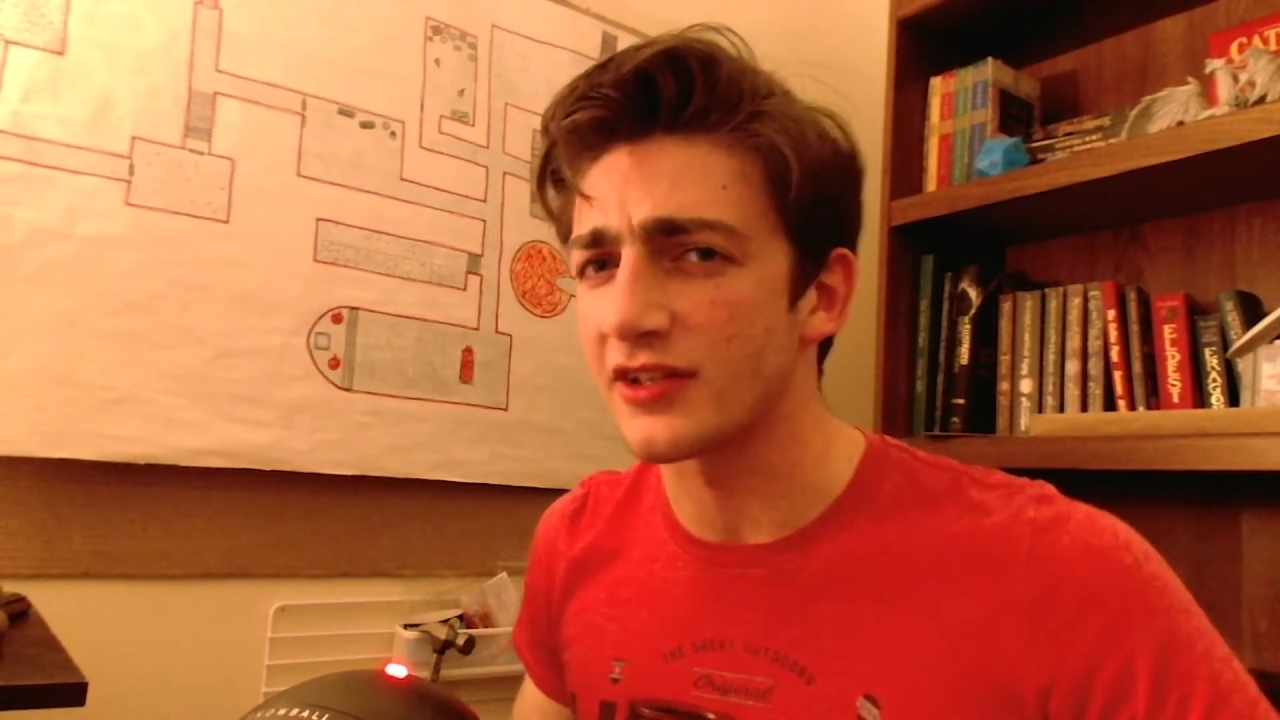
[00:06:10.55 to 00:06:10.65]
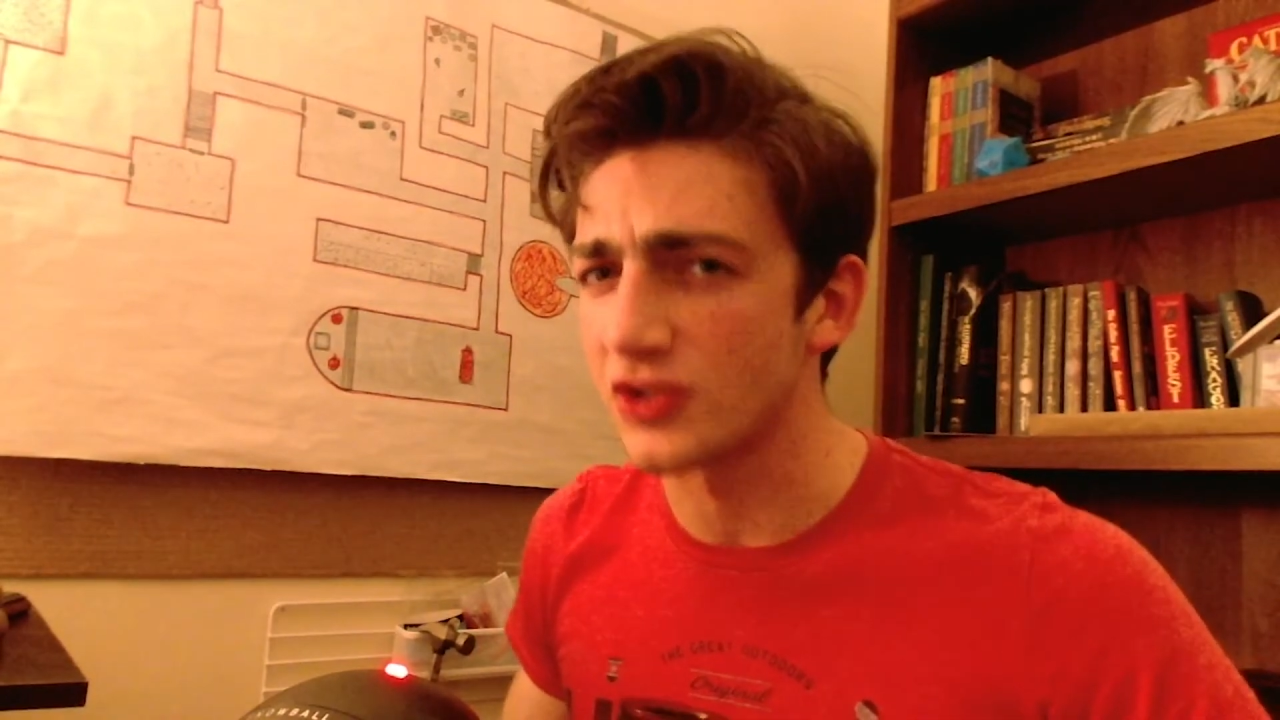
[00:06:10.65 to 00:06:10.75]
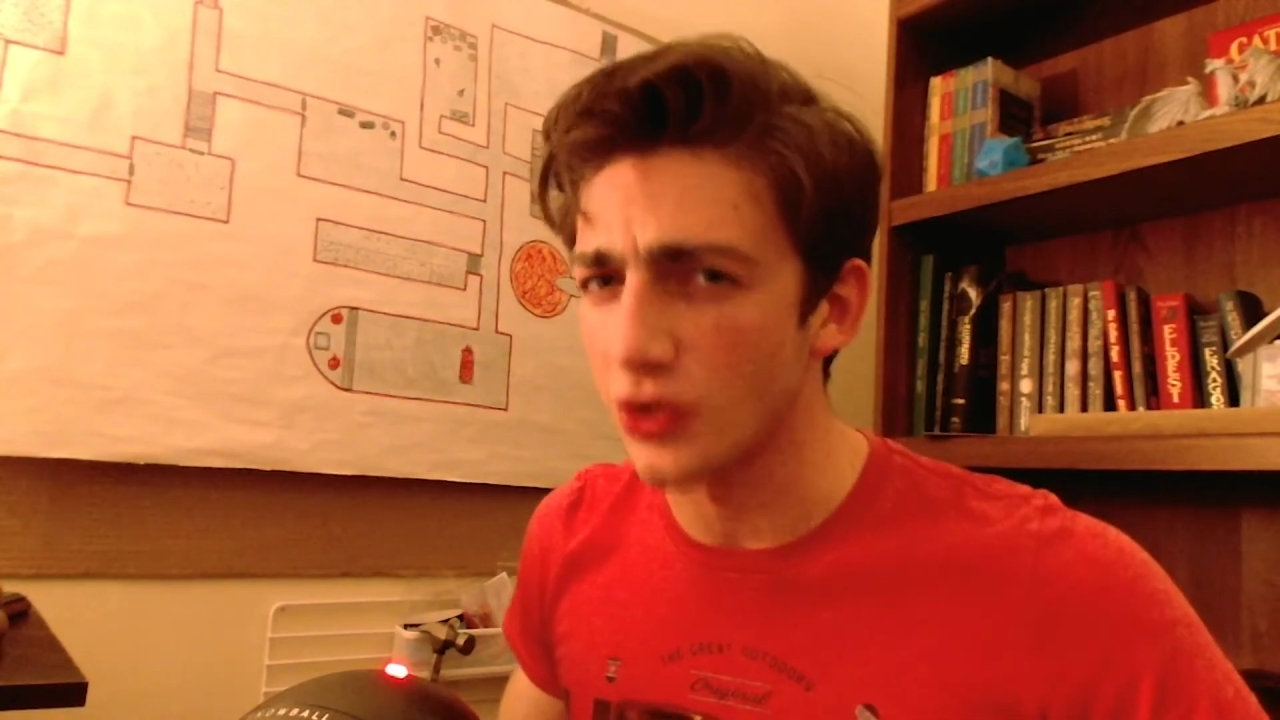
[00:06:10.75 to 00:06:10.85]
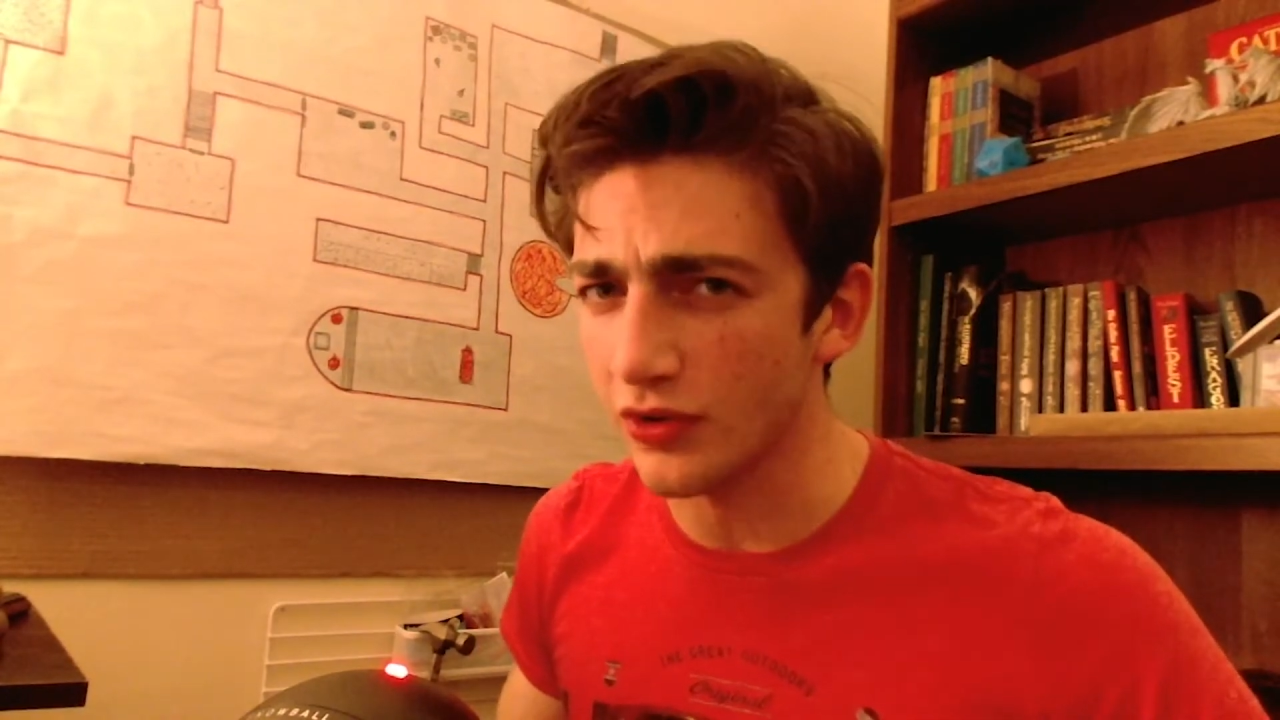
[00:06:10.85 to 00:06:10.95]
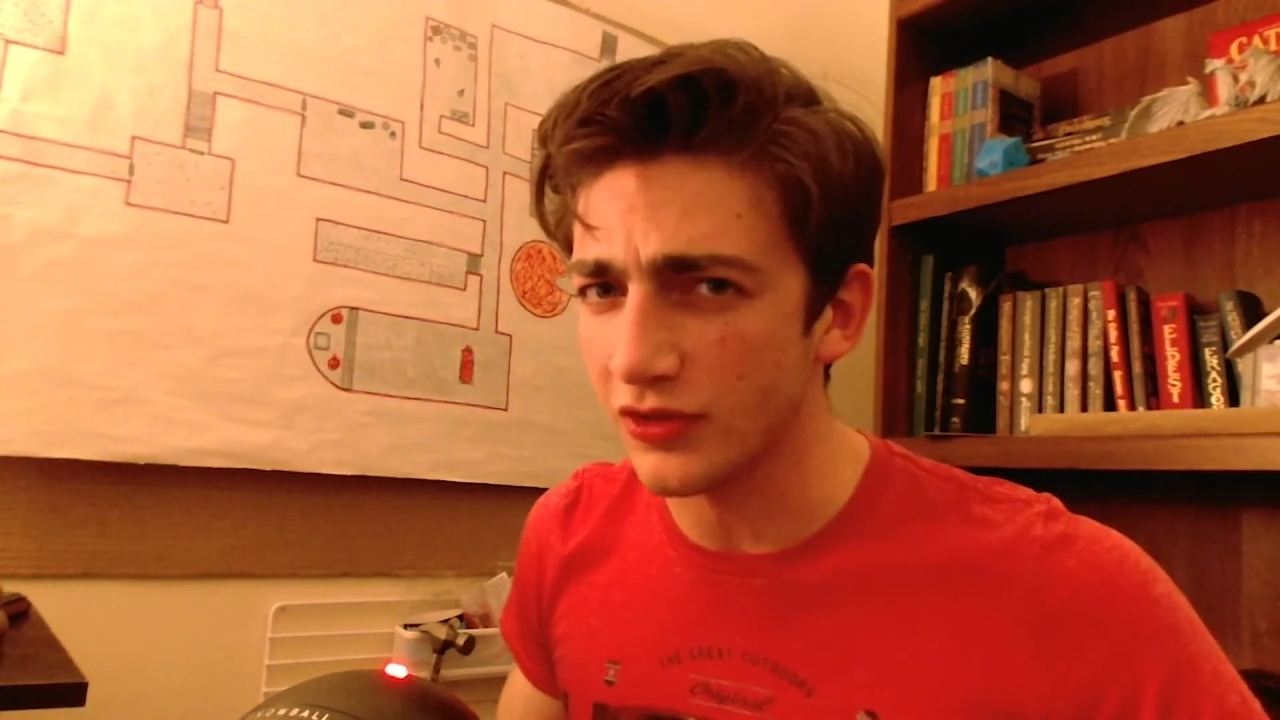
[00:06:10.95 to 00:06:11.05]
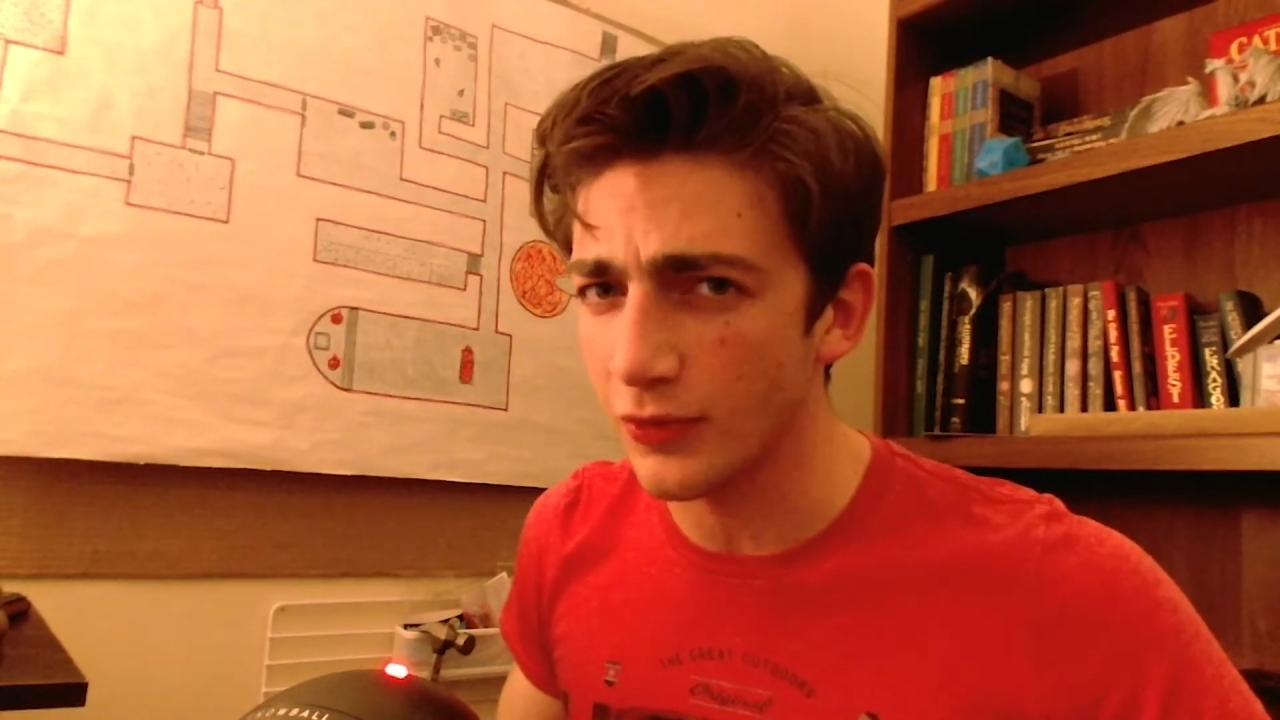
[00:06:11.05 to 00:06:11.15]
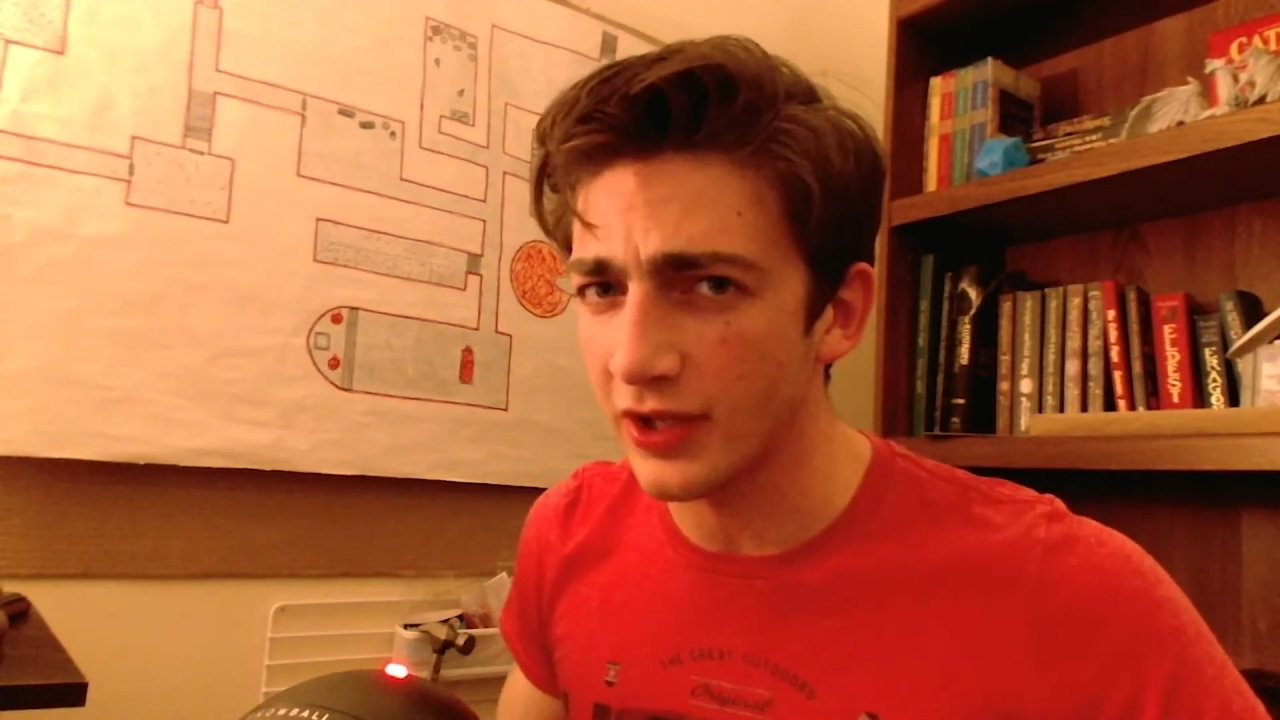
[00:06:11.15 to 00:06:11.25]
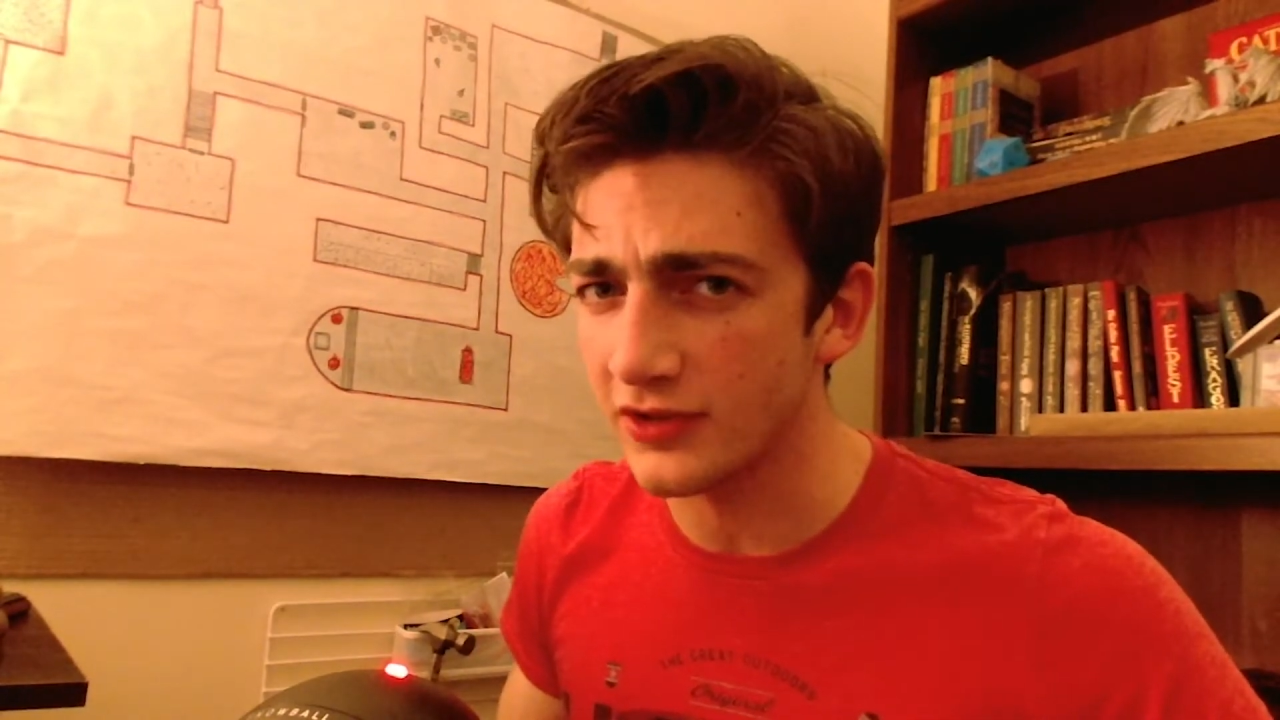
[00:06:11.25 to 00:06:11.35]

Northwind